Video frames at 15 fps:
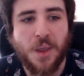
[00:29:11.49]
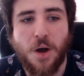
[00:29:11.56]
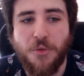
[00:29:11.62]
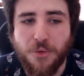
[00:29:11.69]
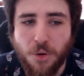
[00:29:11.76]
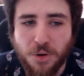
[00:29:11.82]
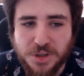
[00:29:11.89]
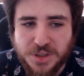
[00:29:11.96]
Of
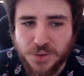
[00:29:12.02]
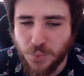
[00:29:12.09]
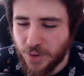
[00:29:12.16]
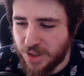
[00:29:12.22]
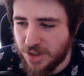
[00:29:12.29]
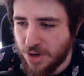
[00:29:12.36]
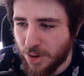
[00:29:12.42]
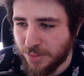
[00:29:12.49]
course,
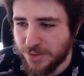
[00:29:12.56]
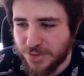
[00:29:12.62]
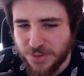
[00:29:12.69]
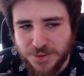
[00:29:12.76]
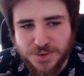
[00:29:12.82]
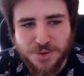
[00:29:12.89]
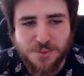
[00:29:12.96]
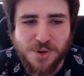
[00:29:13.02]
with the open
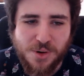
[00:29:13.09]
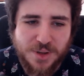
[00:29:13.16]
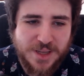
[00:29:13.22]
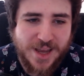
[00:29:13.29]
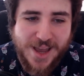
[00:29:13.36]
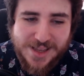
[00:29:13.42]
source community,